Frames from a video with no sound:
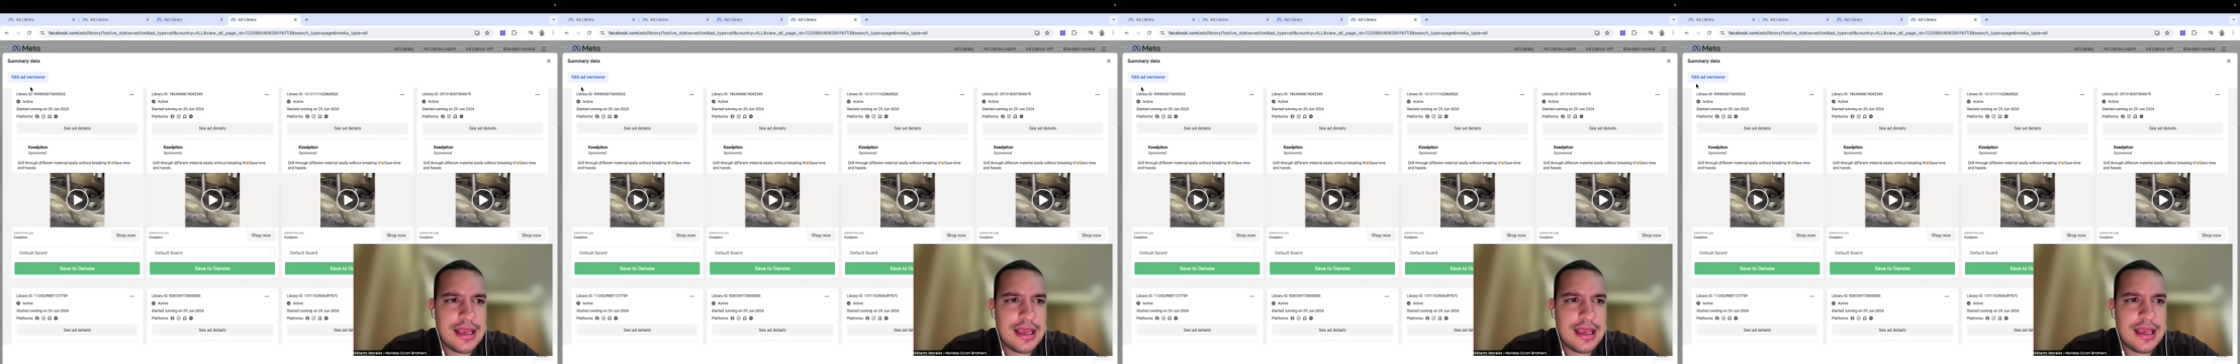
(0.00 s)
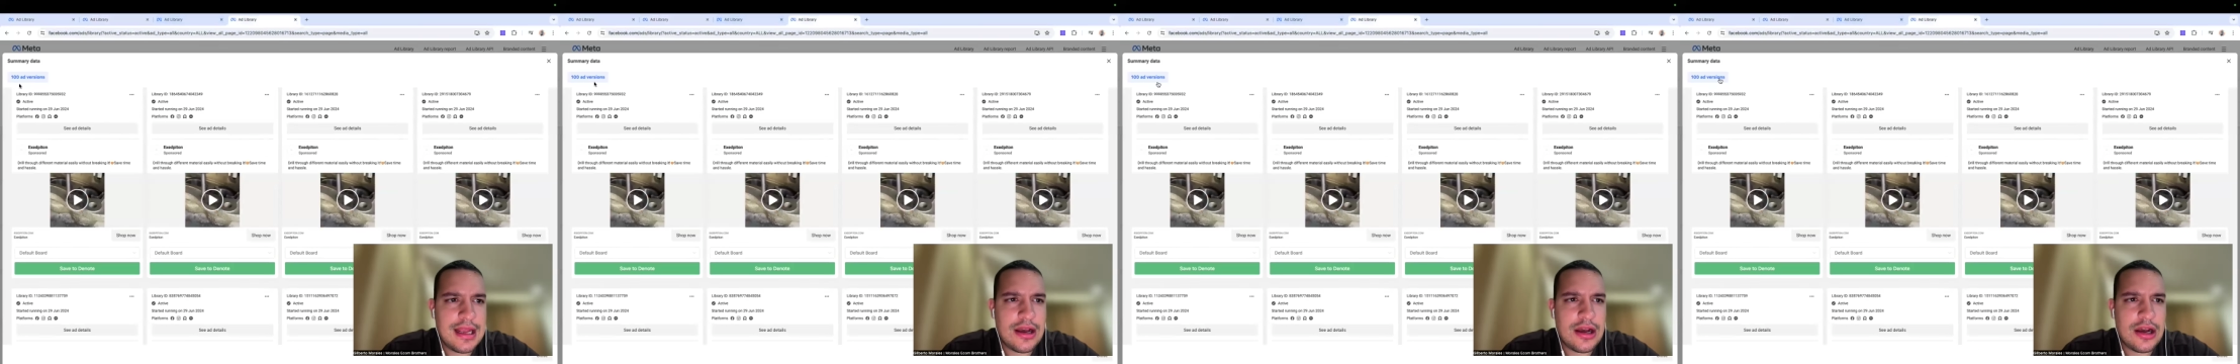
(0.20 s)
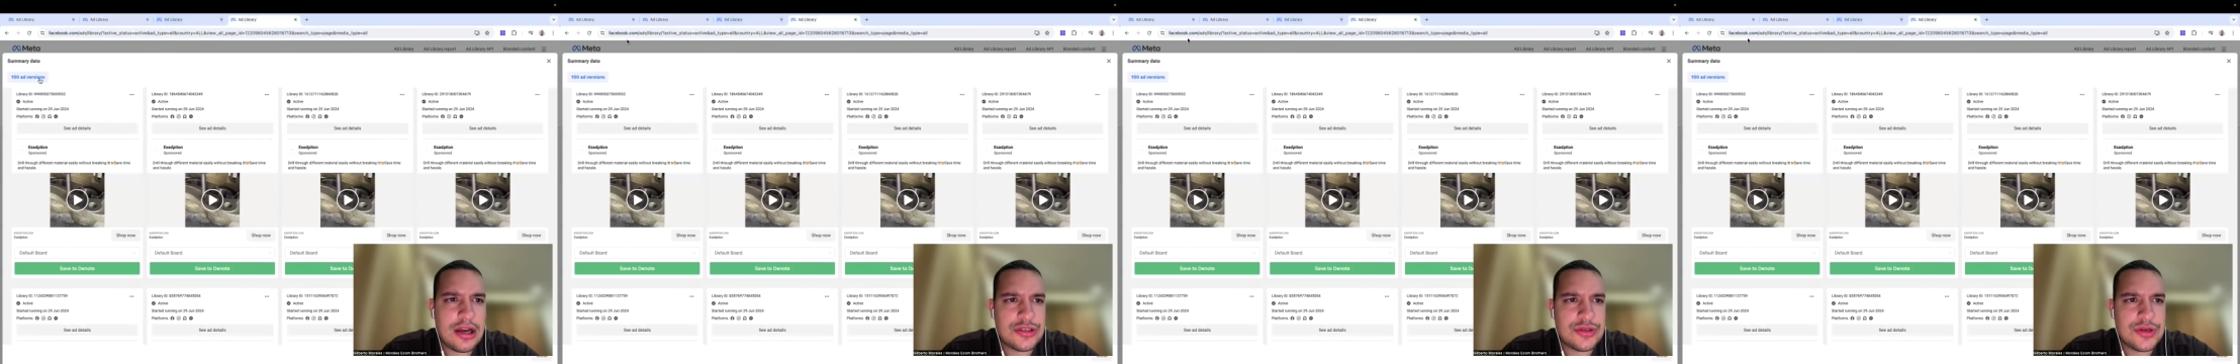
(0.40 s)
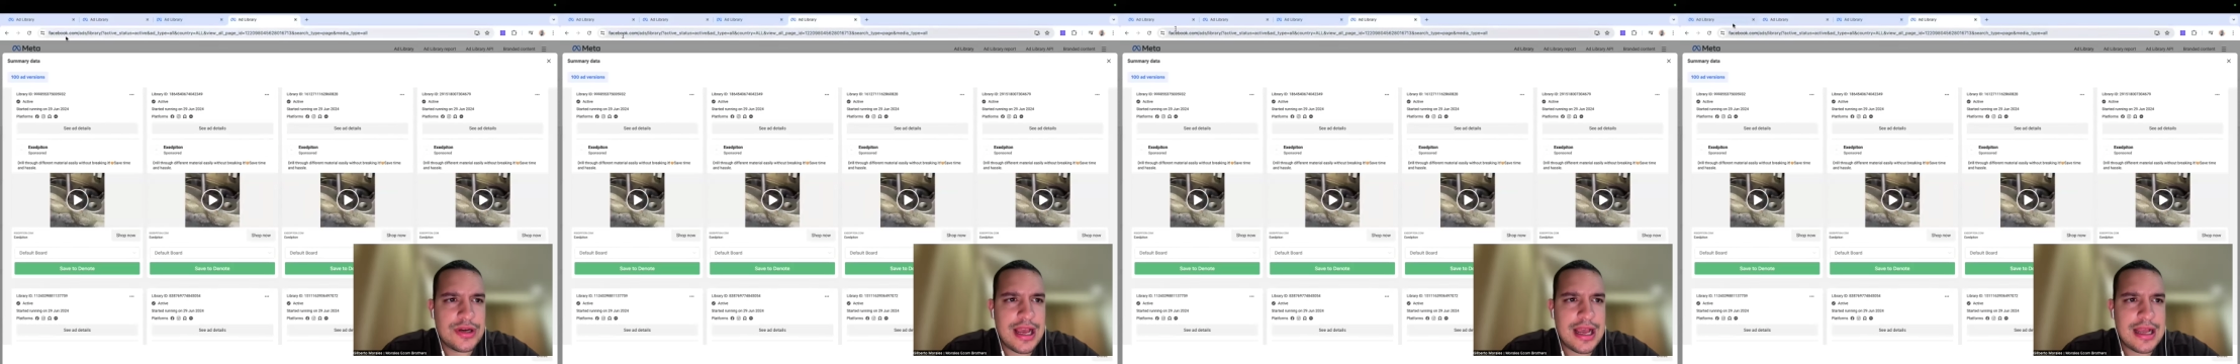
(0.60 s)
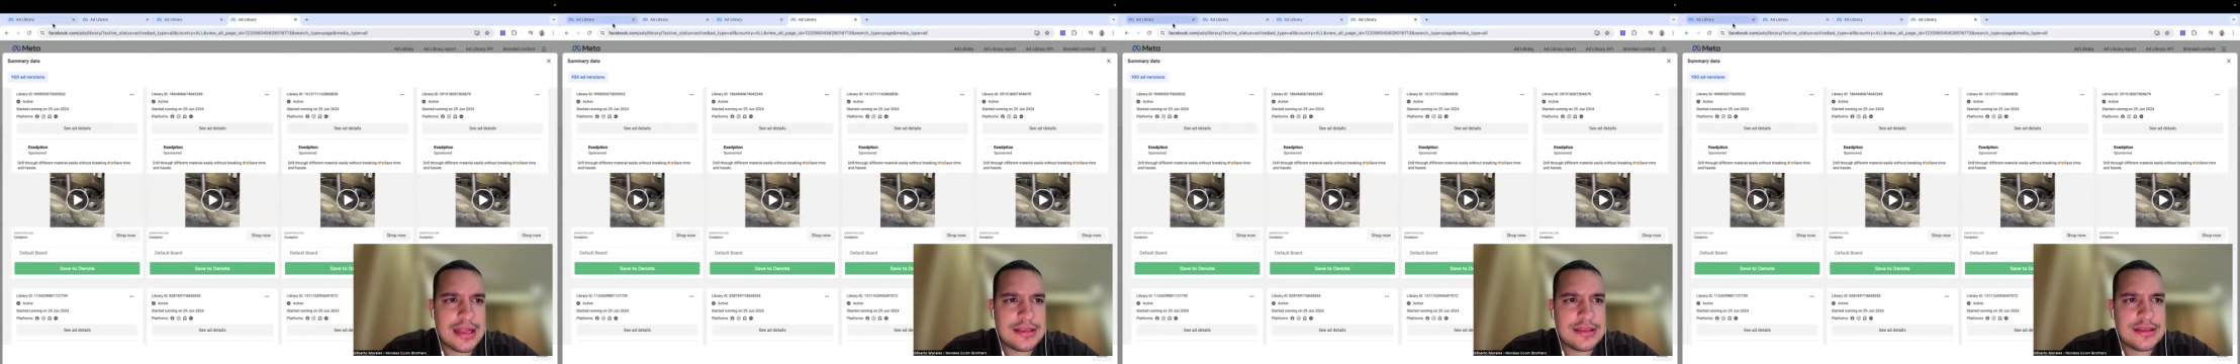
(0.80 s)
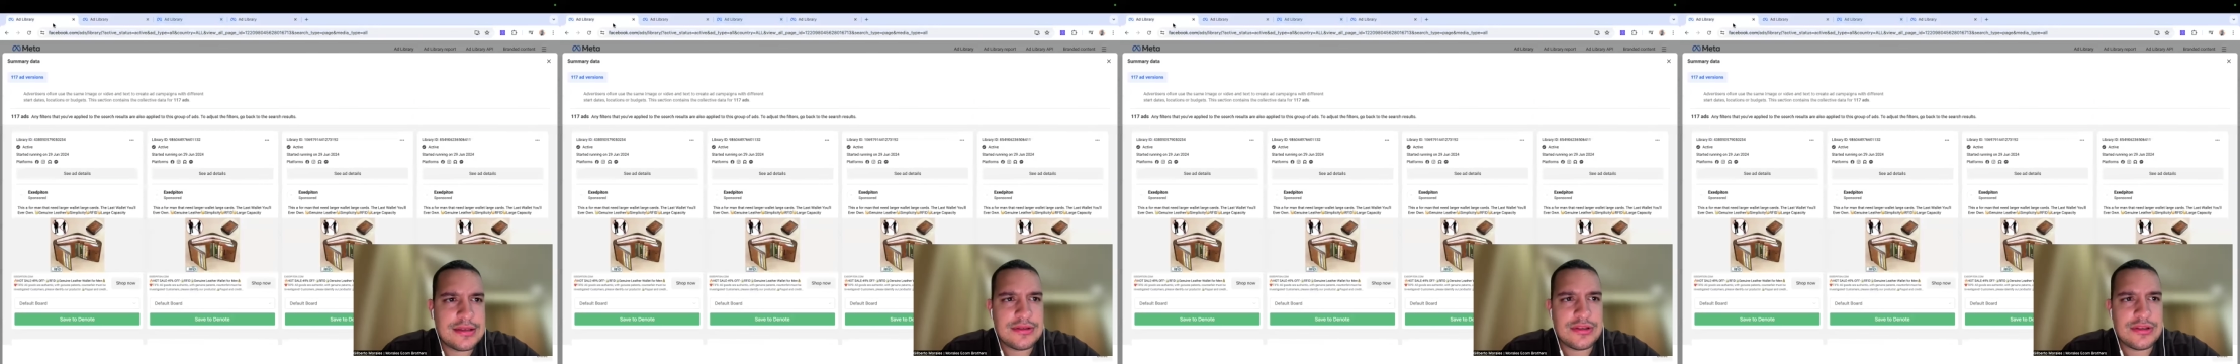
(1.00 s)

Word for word: and 100 ads.